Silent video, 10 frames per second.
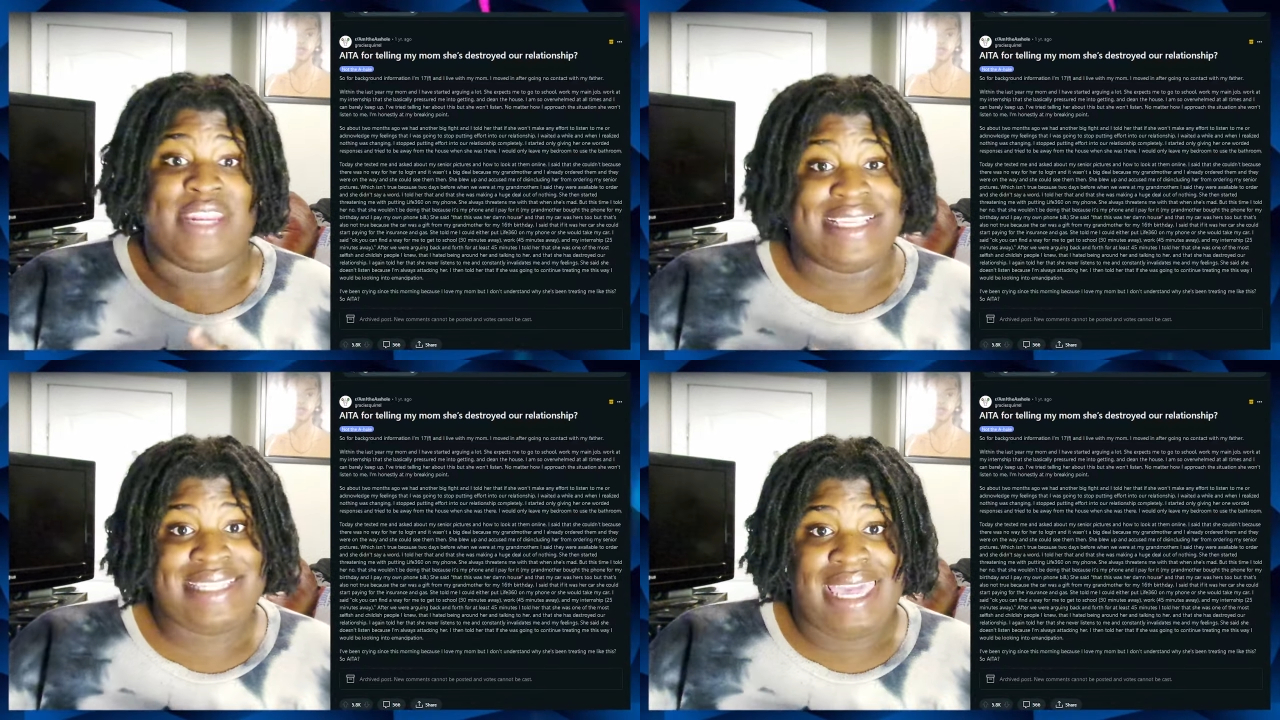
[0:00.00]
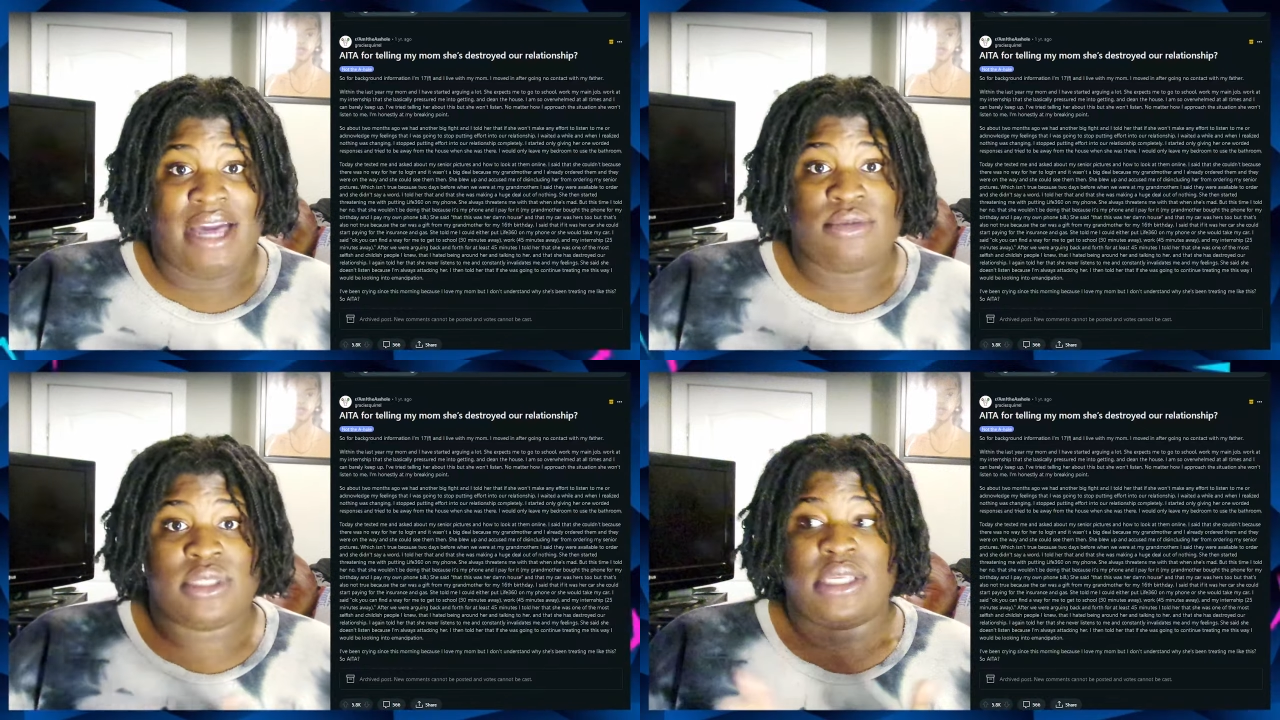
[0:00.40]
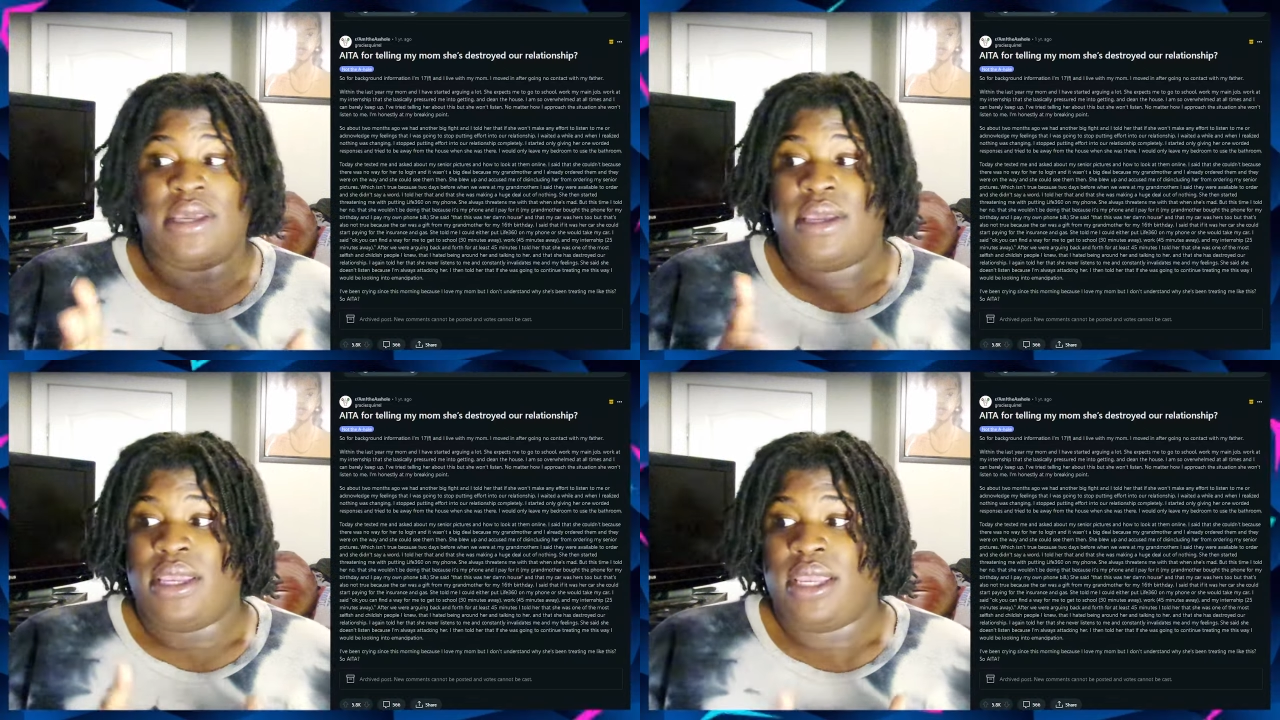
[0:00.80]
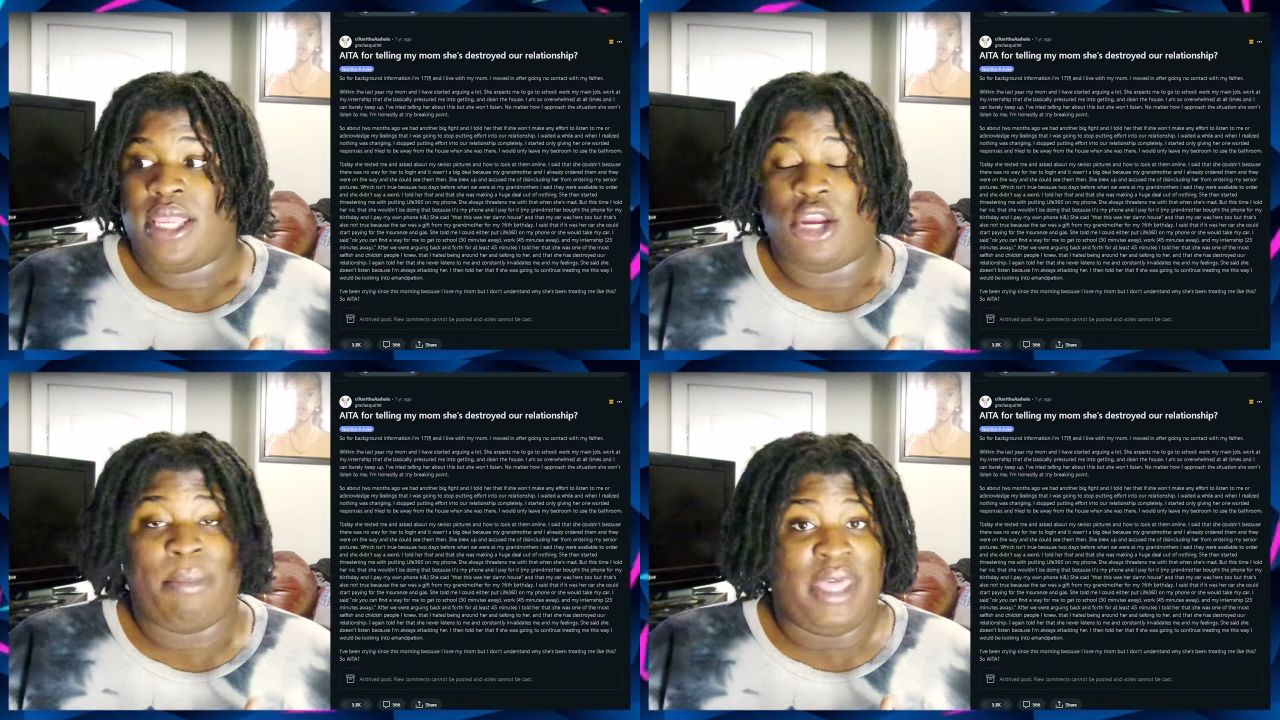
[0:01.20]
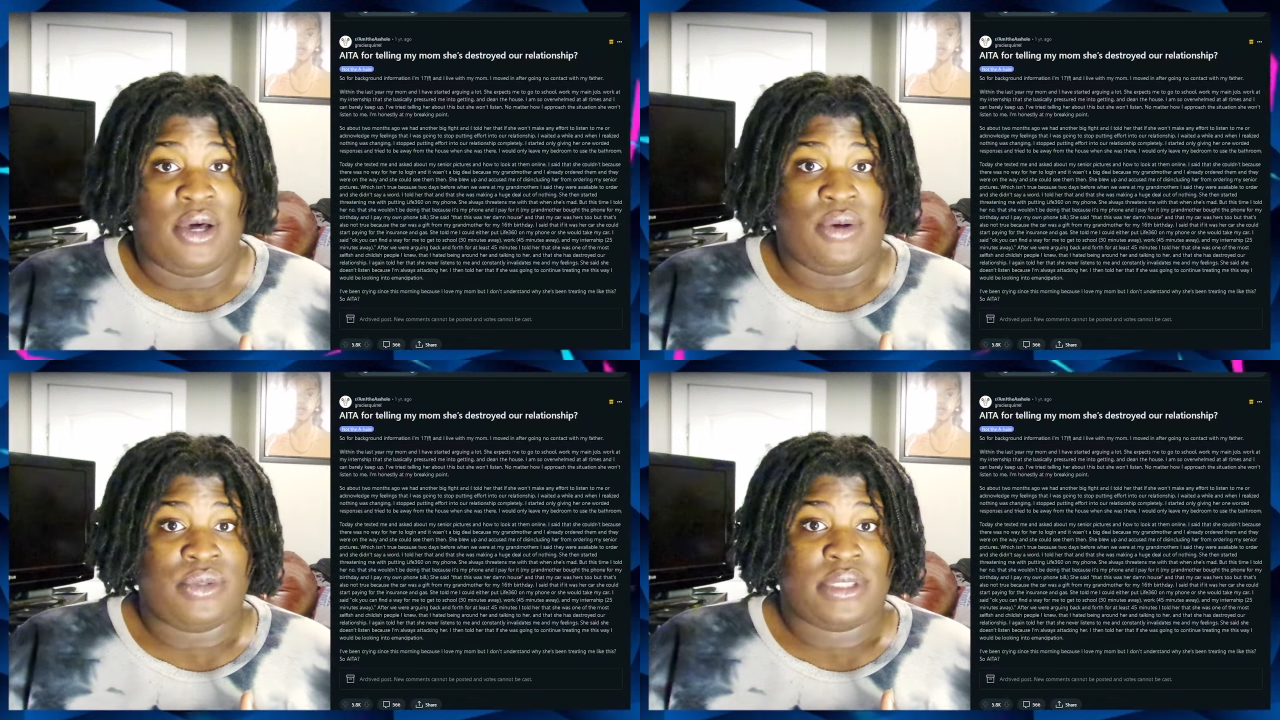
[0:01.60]
discounts, your
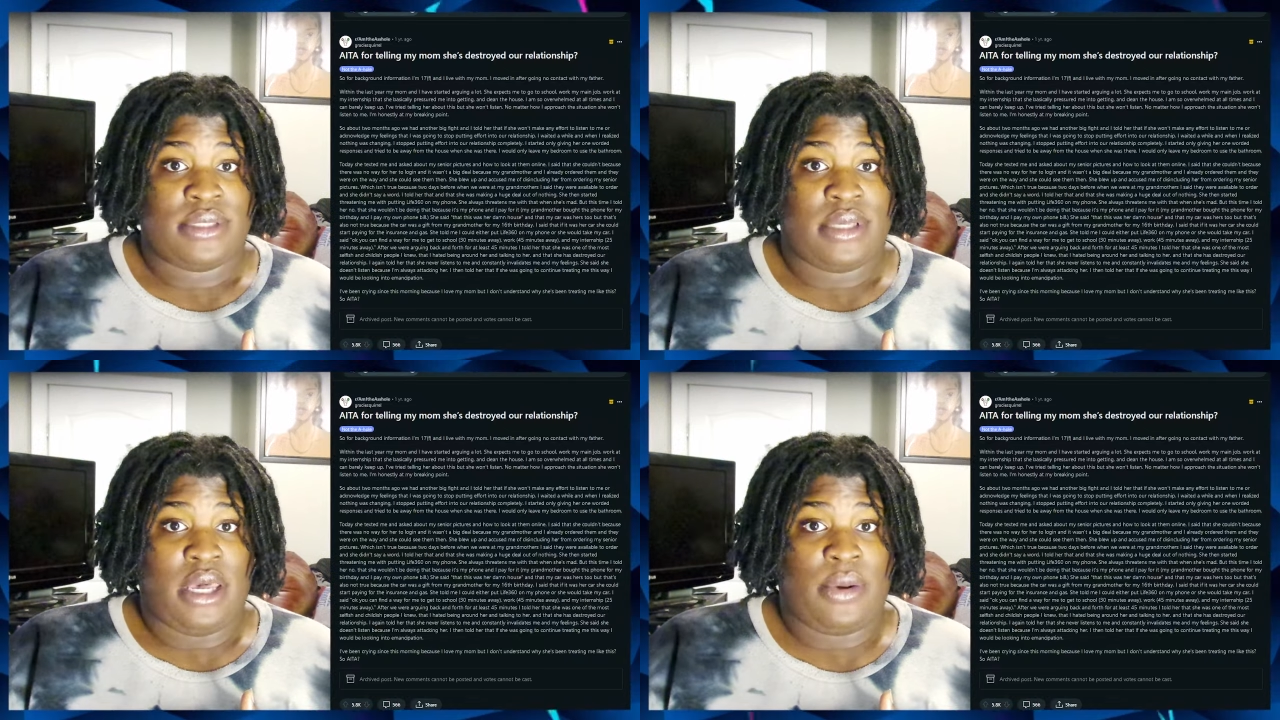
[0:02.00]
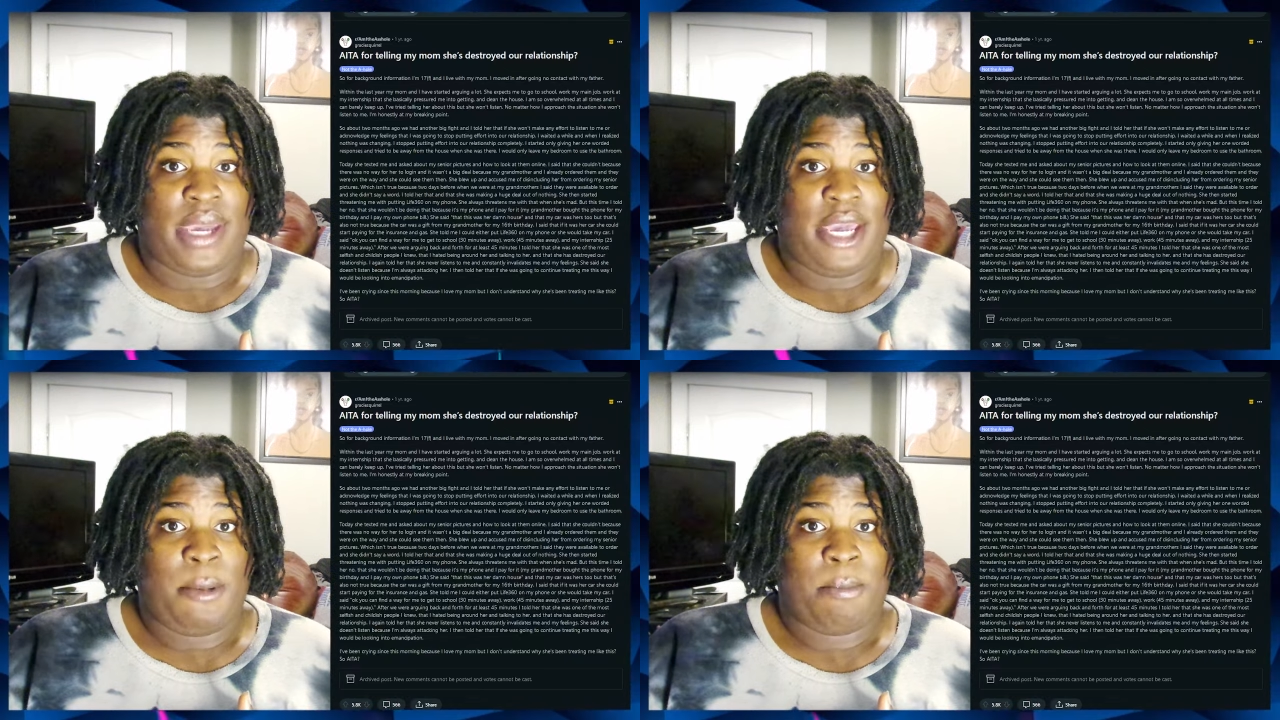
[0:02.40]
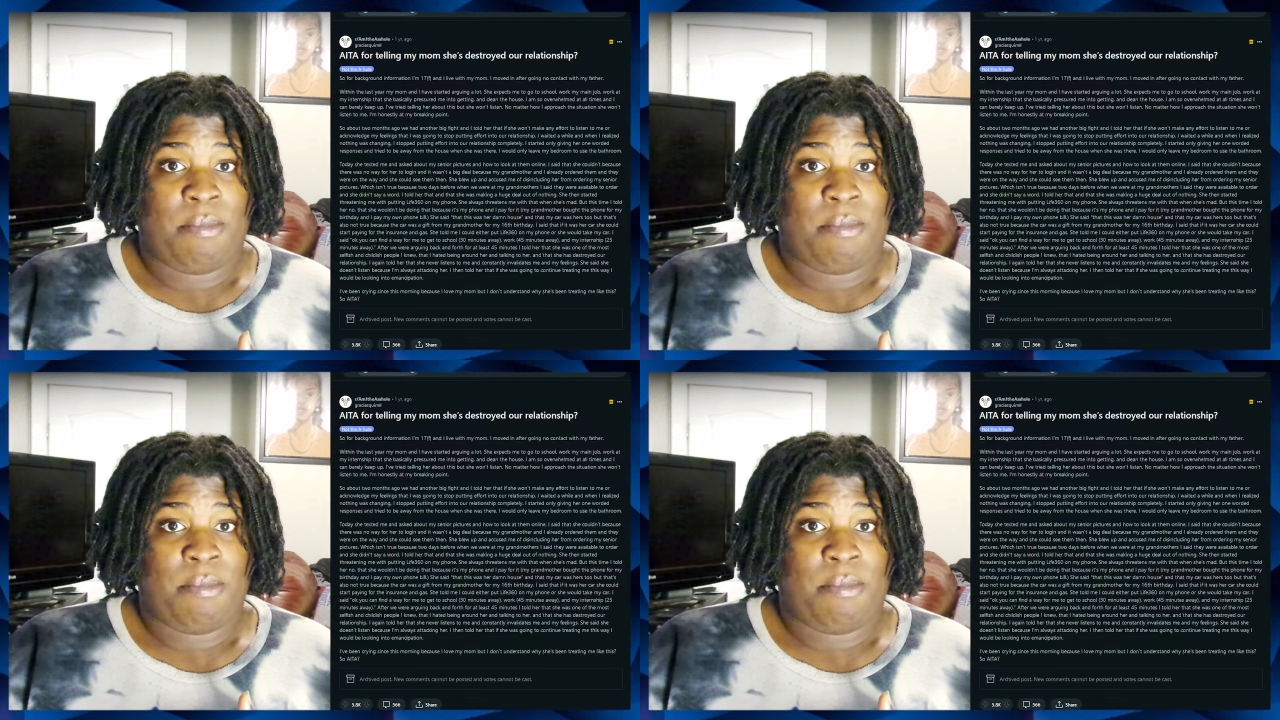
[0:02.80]
bills, okay?